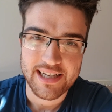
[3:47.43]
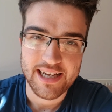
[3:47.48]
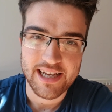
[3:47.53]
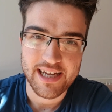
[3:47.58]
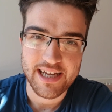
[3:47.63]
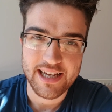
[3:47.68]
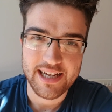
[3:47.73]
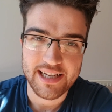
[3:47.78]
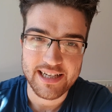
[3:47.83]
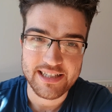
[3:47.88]

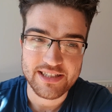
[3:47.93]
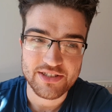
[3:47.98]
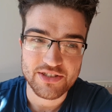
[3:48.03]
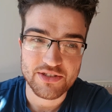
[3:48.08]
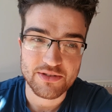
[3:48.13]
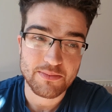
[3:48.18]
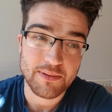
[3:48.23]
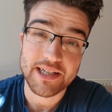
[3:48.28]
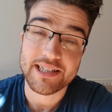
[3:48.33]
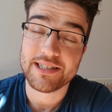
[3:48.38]
Uh,
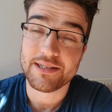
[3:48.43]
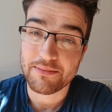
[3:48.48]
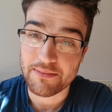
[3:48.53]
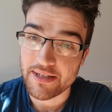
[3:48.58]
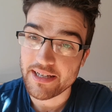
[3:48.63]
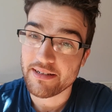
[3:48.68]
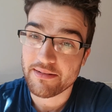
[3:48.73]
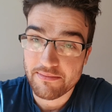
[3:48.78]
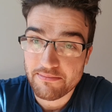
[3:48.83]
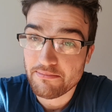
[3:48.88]
it's just basically
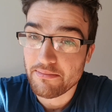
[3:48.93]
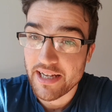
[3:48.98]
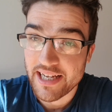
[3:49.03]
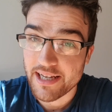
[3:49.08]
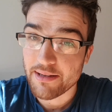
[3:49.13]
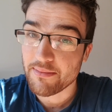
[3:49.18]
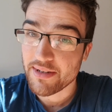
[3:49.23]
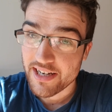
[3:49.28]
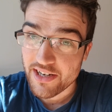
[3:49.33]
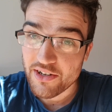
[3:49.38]
me,
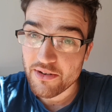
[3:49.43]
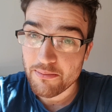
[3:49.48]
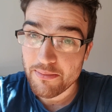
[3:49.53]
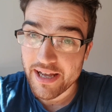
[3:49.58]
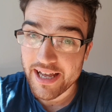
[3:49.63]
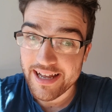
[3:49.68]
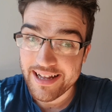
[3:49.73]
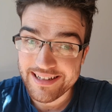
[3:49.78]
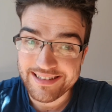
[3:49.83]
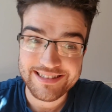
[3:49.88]
making me look
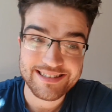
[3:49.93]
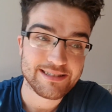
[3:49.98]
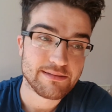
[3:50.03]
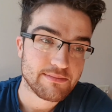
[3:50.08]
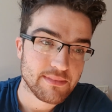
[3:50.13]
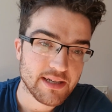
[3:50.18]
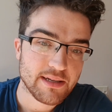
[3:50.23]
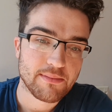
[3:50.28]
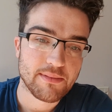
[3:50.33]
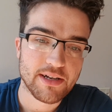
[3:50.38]
bad,
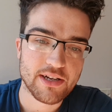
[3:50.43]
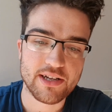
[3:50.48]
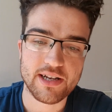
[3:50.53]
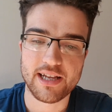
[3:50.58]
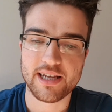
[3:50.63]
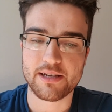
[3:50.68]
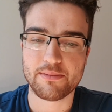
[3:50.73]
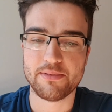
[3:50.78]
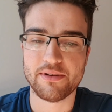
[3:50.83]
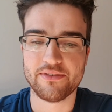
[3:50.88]
making me
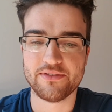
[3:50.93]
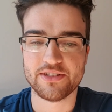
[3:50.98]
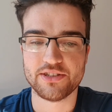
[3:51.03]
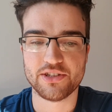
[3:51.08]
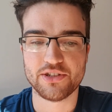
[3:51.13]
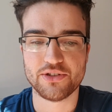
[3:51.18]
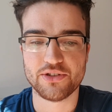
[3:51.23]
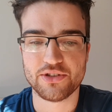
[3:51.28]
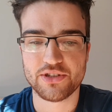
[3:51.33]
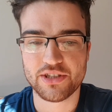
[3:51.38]
look like a bit of a
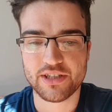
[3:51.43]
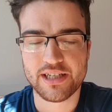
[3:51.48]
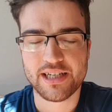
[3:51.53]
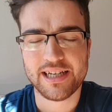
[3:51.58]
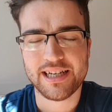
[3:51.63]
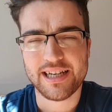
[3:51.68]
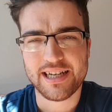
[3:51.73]
douche,